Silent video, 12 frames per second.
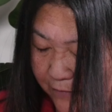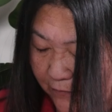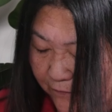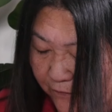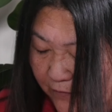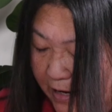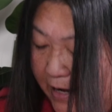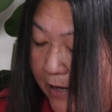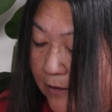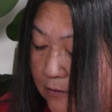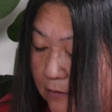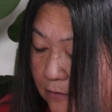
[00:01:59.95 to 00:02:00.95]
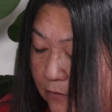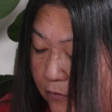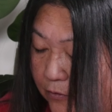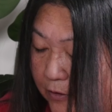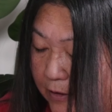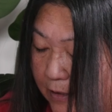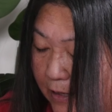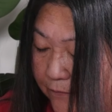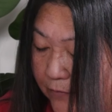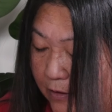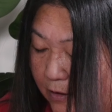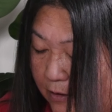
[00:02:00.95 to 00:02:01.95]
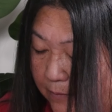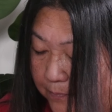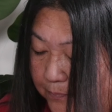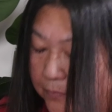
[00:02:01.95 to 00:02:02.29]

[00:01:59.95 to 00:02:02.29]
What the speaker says: it flat or you can have it up.